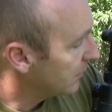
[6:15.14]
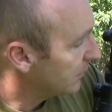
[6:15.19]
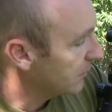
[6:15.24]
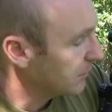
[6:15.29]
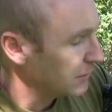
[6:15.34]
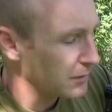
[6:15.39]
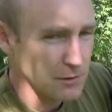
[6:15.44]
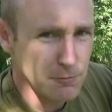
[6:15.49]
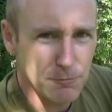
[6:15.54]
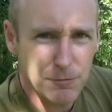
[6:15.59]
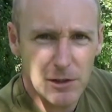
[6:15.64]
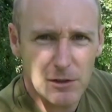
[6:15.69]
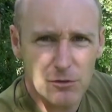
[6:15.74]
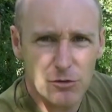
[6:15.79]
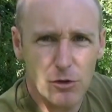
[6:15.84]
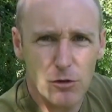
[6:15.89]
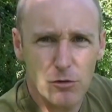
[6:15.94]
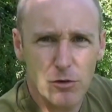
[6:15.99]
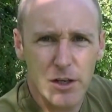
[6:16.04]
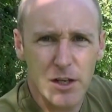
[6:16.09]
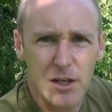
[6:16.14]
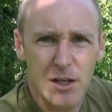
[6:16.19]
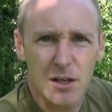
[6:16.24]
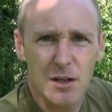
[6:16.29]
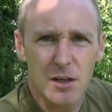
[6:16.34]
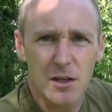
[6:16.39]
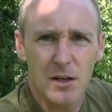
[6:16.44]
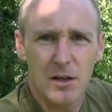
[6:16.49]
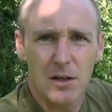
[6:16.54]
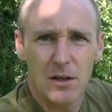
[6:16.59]
it feels okay,
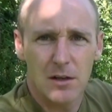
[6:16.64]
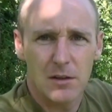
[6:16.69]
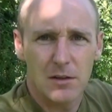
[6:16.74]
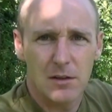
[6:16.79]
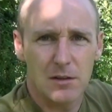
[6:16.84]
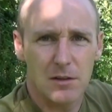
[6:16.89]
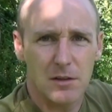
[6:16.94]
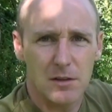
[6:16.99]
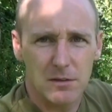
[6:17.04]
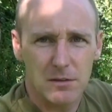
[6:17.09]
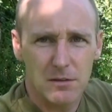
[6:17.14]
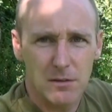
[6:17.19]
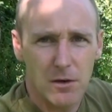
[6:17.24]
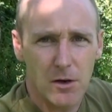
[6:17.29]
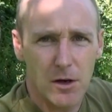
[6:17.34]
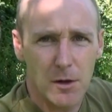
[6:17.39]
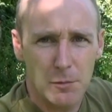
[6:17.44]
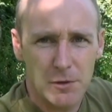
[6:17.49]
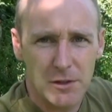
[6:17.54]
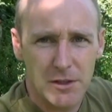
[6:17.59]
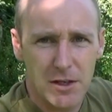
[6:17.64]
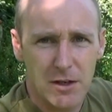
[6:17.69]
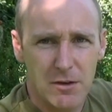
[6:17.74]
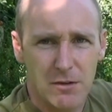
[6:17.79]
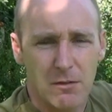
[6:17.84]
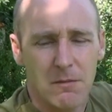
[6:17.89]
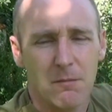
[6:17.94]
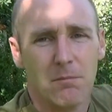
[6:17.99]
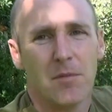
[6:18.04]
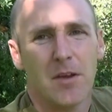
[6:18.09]
up and down,
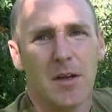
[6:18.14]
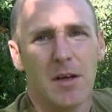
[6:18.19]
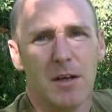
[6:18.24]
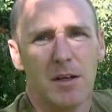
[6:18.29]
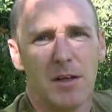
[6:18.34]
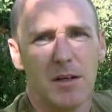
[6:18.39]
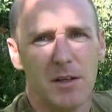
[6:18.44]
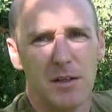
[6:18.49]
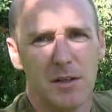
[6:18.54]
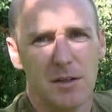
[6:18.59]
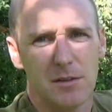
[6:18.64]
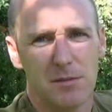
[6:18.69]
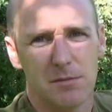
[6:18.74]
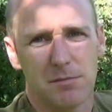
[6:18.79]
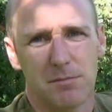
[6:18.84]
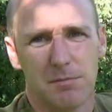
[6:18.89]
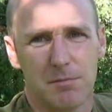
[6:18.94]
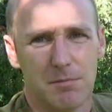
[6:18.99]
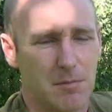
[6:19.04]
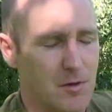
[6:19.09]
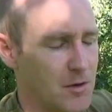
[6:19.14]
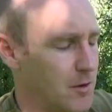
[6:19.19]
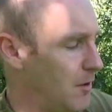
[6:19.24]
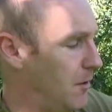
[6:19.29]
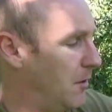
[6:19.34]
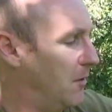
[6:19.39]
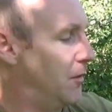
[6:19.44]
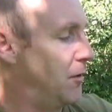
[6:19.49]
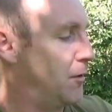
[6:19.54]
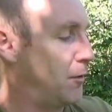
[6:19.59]
or
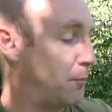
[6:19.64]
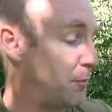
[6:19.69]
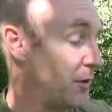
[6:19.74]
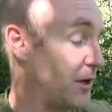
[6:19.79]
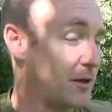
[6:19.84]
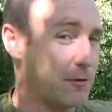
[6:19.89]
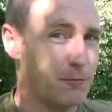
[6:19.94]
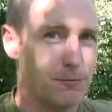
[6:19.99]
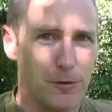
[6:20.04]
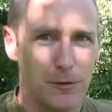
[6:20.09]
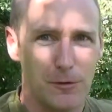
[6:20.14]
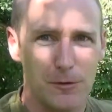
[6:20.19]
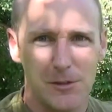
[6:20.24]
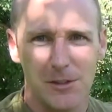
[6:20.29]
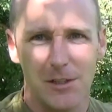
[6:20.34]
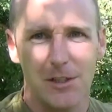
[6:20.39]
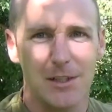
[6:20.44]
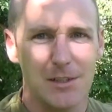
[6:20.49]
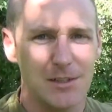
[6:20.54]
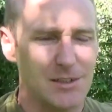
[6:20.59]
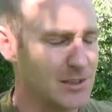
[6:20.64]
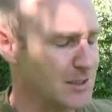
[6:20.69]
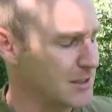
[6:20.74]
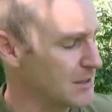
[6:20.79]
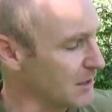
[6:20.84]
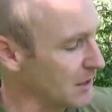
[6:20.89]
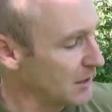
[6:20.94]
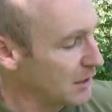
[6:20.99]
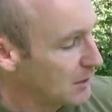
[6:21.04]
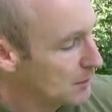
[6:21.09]
back and forward as it is,
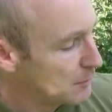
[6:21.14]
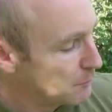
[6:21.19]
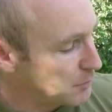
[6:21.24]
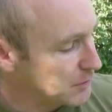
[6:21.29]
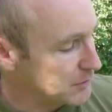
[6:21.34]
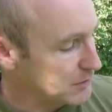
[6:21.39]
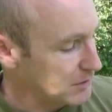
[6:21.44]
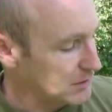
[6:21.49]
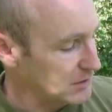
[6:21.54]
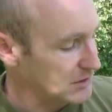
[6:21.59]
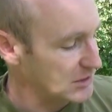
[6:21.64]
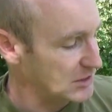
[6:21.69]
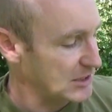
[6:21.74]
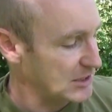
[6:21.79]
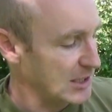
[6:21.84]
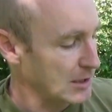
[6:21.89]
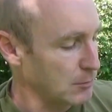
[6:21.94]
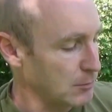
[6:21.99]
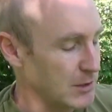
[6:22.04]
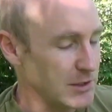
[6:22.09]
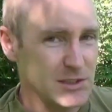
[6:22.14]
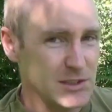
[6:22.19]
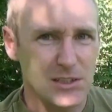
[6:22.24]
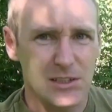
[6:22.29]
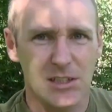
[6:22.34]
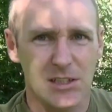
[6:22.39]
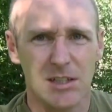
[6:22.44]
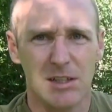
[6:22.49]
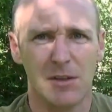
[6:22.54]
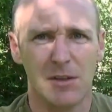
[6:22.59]
but sideways